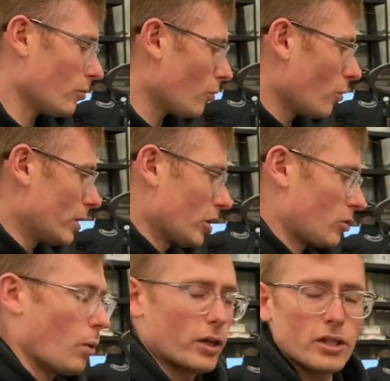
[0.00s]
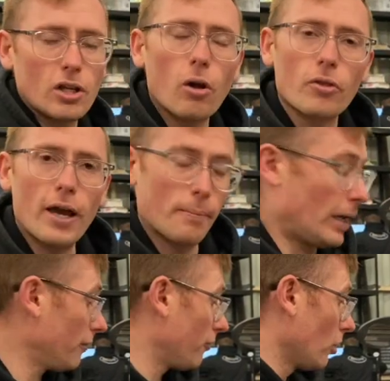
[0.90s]
we're just wanting to hold that
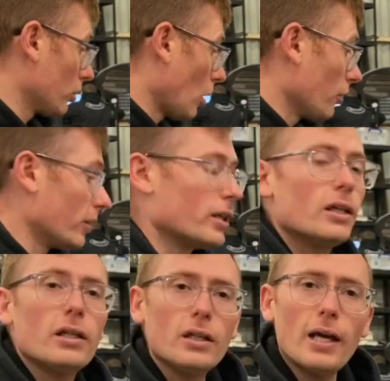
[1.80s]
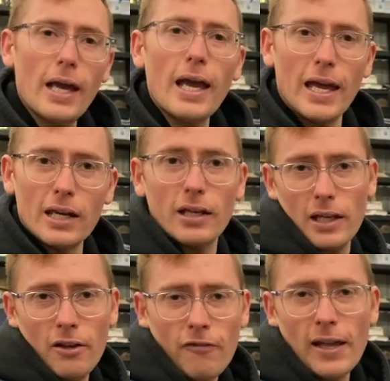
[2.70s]
manifold on in a,
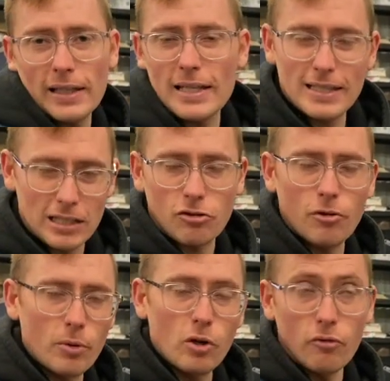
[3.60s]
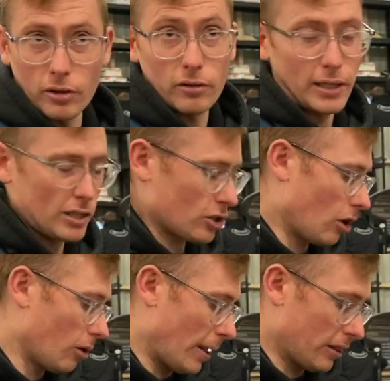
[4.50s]
in a fairly easy to remove and
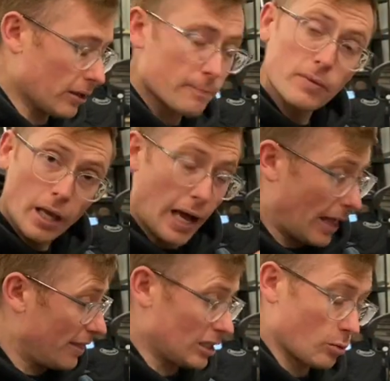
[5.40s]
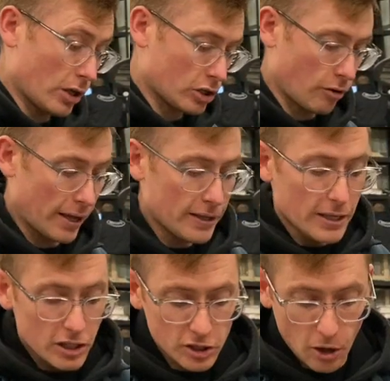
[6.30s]
install method, and this works great.
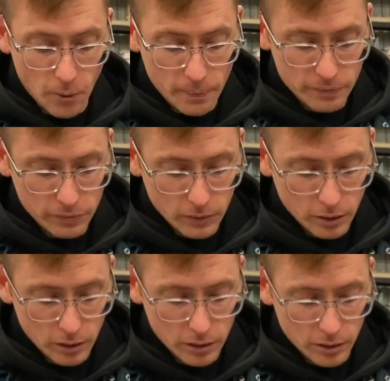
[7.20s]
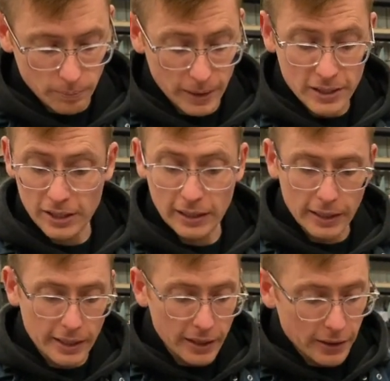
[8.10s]
So,
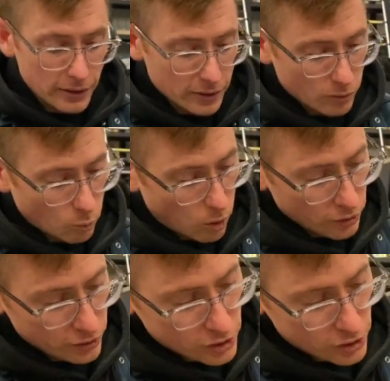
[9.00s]
basically, one